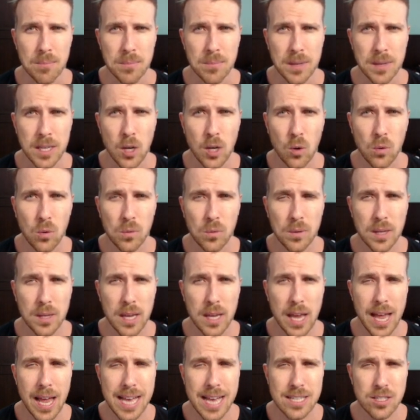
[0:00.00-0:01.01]
know,
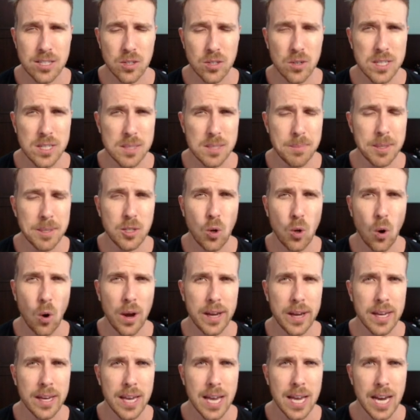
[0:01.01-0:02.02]
as soon as
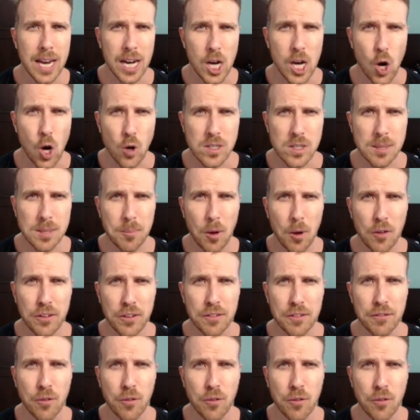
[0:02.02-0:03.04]
Bitcoin goes above
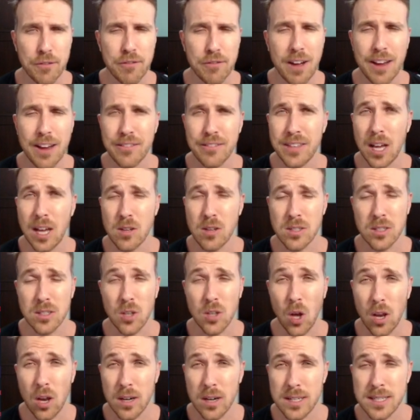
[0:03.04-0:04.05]
the
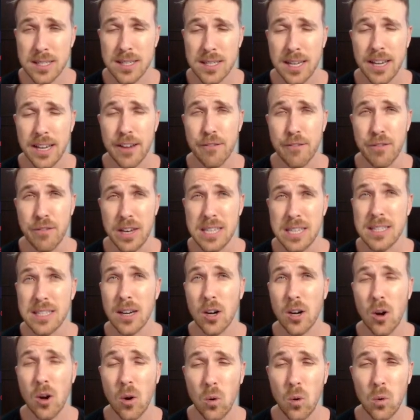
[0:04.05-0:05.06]
$45,000, things
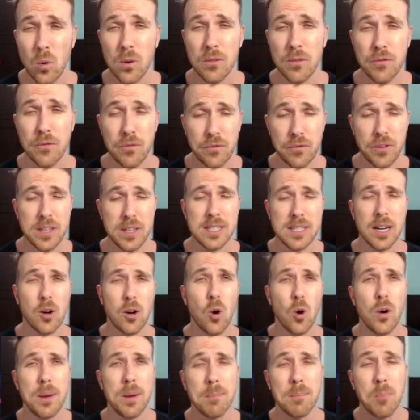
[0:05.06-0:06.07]
are
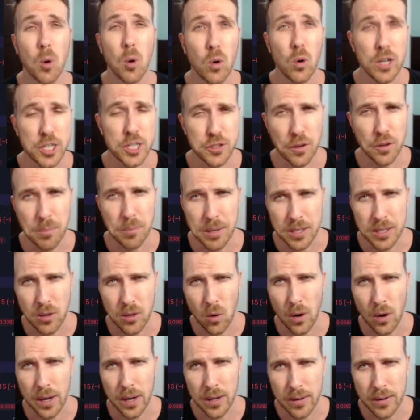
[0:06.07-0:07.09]
going bullish for
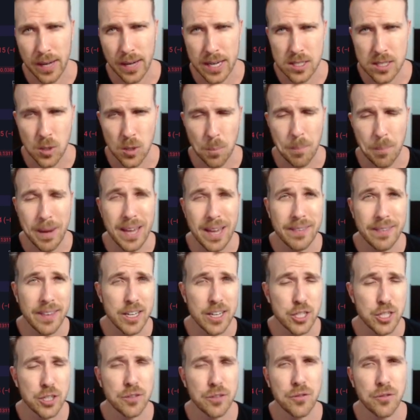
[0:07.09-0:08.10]
Bitcoin. Okay, so pay
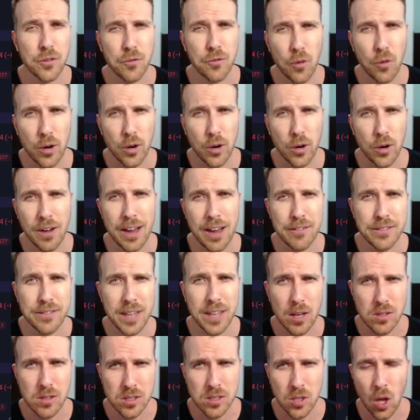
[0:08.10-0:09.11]
attention to
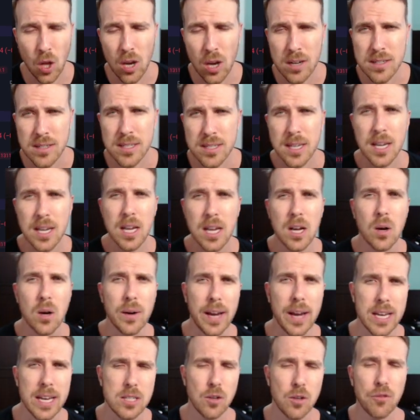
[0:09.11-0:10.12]
$45,000.
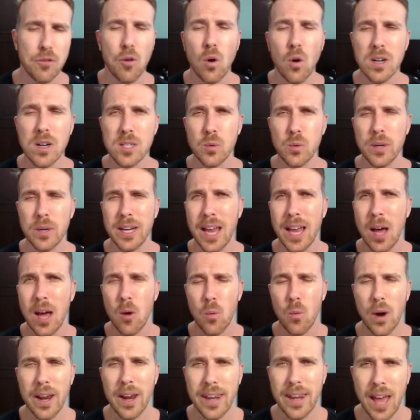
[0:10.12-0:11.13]
Okay, so of course we're
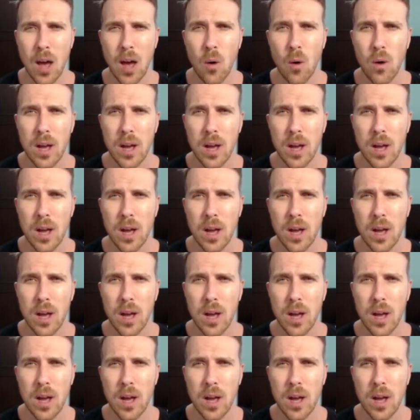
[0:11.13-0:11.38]
now right now